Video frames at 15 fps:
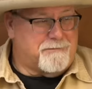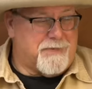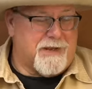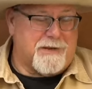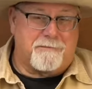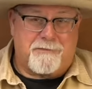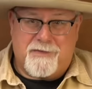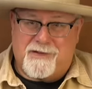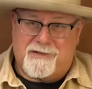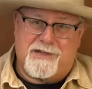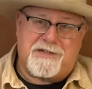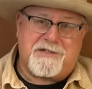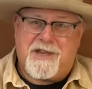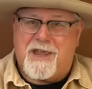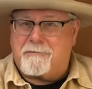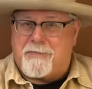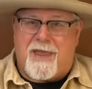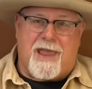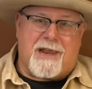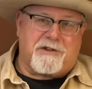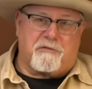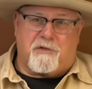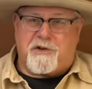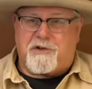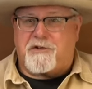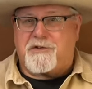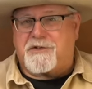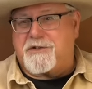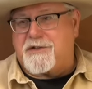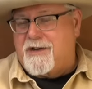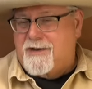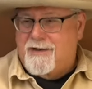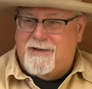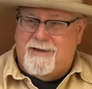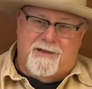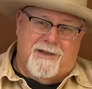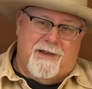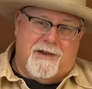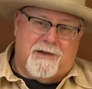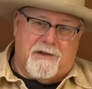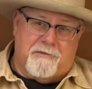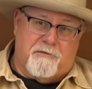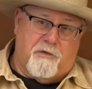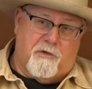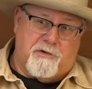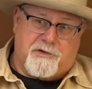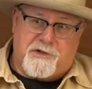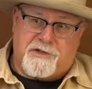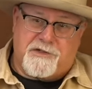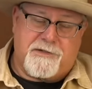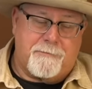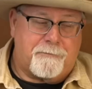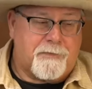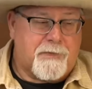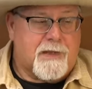But let's get back to Richard's conversions.